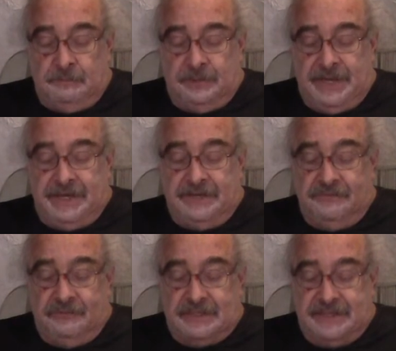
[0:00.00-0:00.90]

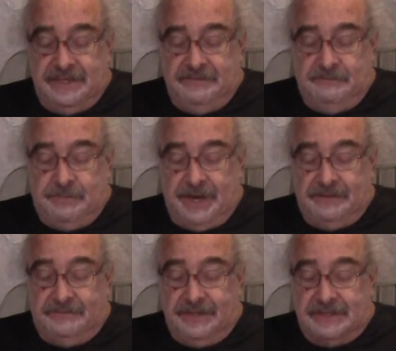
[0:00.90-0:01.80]
Plaintiff received
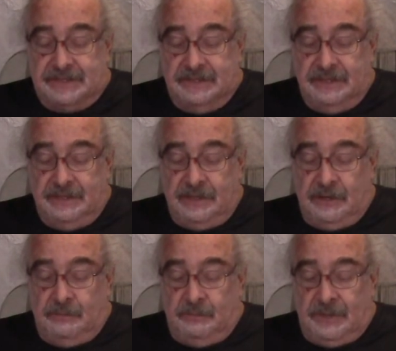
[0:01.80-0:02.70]
benefits
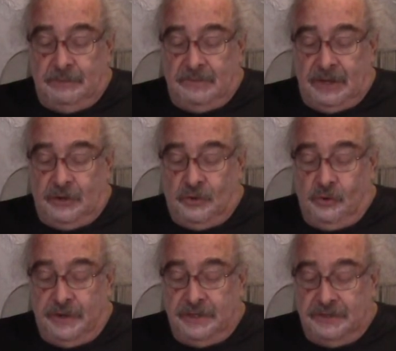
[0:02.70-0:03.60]

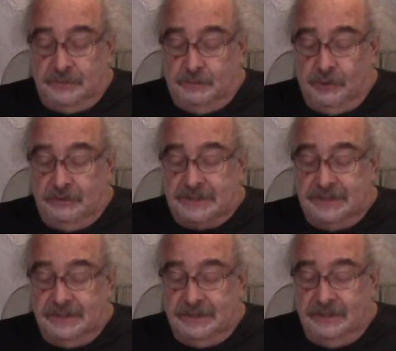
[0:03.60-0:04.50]
according to
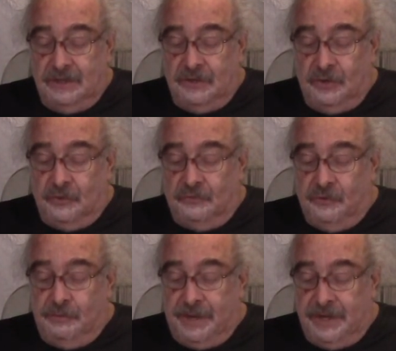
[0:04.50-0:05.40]
personal or
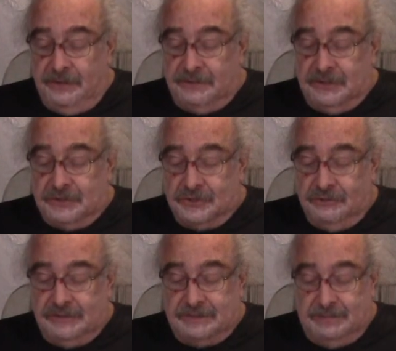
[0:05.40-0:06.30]
group health
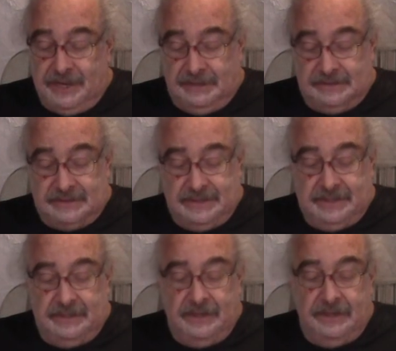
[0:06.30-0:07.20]
insurance
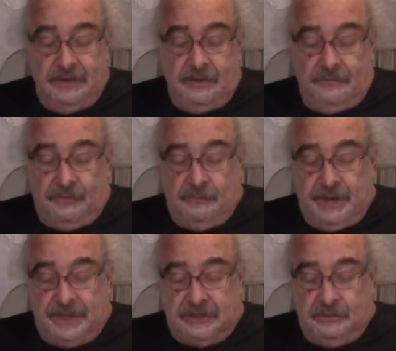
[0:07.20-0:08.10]
policy for
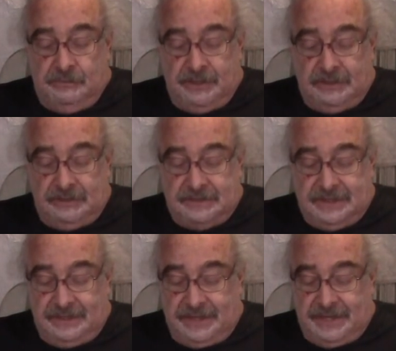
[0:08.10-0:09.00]
medical bills
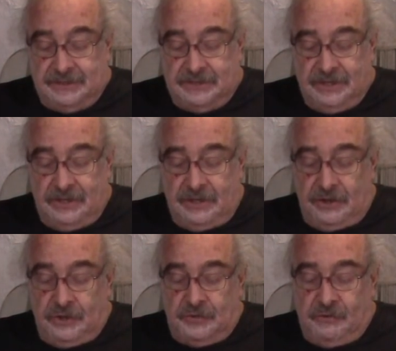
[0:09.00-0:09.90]
alleged
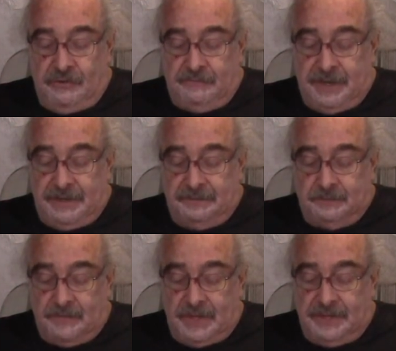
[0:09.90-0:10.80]
to have been
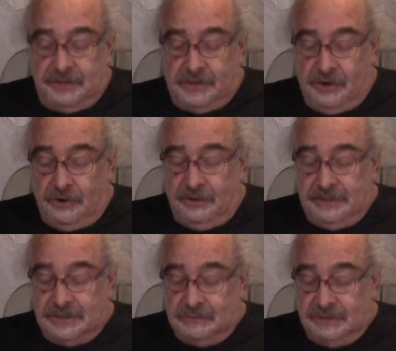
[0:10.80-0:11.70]

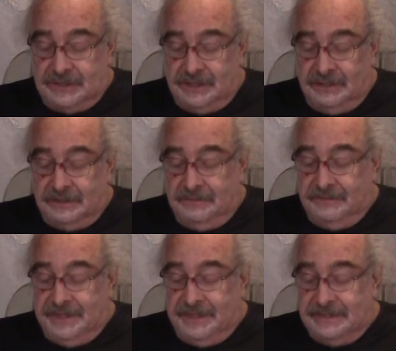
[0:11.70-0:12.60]
incurred as a result of
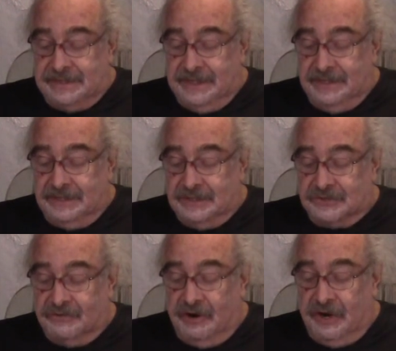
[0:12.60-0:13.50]
the incident
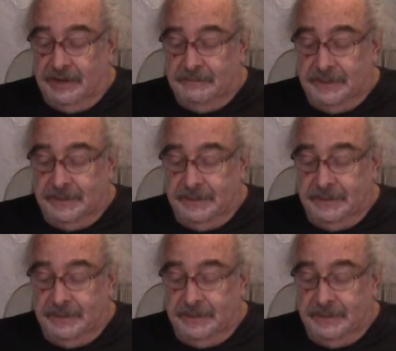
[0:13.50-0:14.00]
described.